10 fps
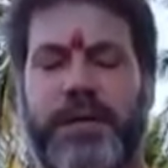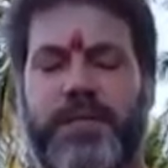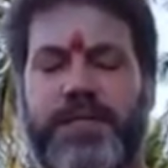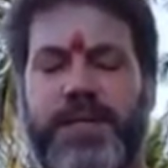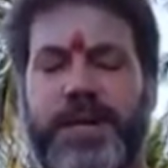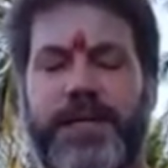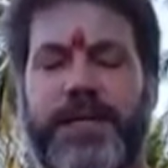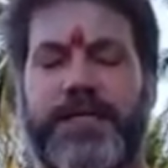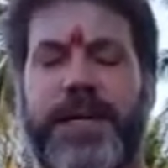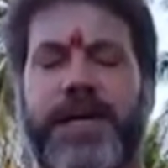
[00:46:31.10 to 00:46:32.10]
Bringing the
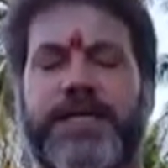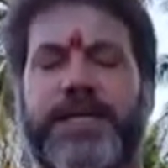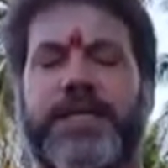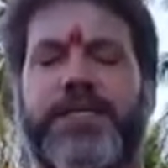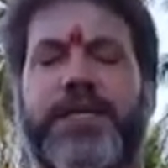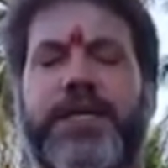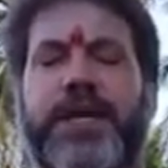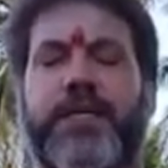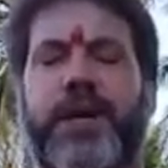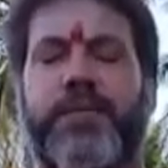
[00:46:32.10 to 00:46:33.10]
relaxation
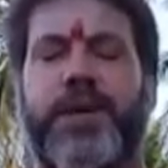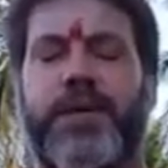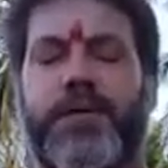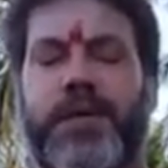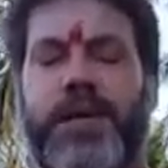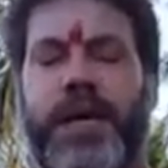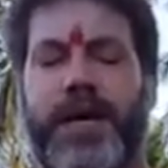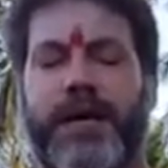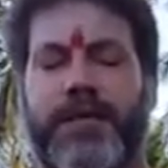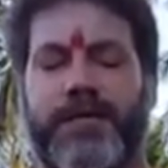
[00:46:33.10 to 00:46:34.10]
now up into the
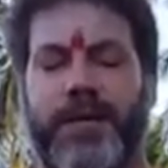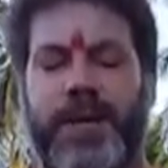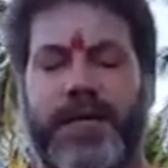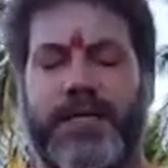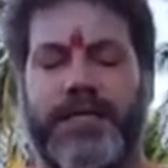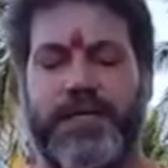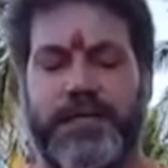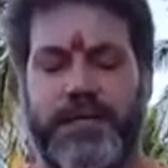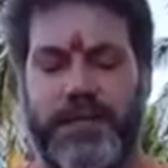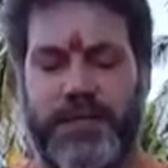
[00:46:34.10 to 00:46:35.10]
face,
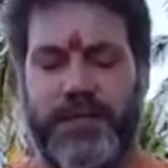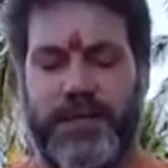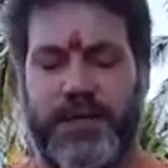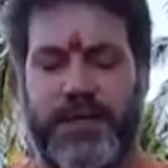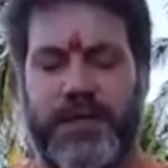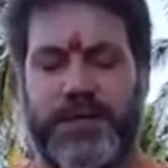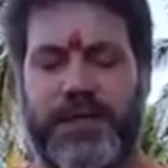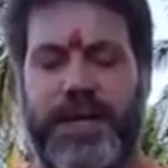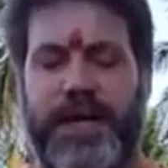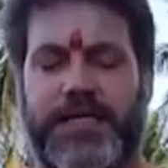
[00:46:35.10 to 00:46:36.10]

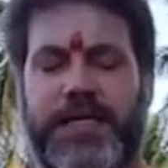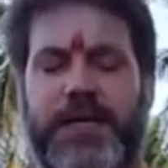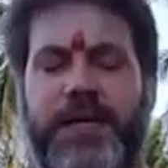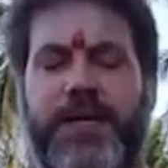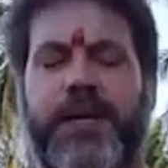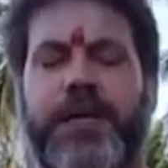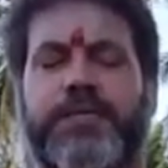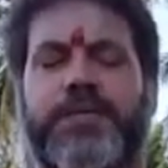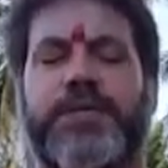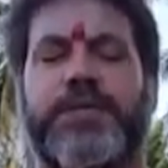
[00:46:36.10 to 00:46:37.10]
relaxing your
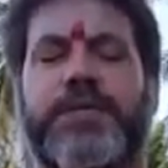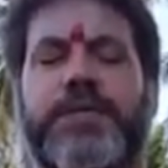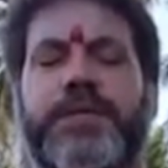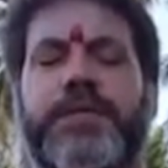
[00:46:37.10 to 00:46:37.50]
lips,